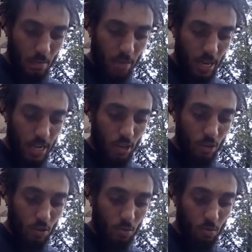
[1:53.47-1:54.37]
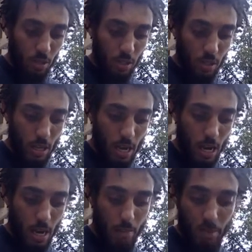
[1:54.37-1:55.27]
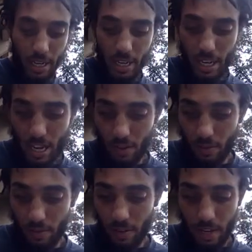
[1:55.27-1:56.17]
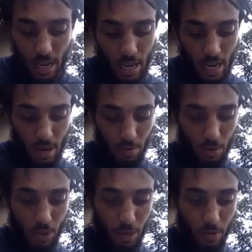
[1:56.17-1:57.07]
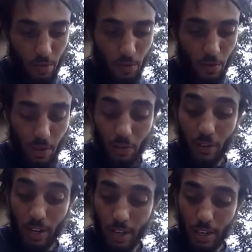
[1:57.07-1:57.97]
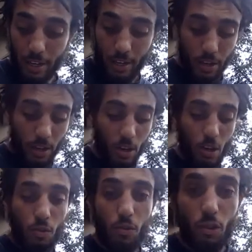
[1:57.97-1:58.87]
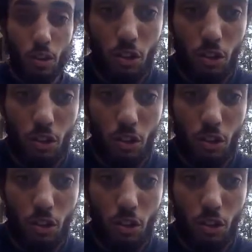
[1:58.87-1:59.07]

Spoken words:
binomial PDF and put in 15 for the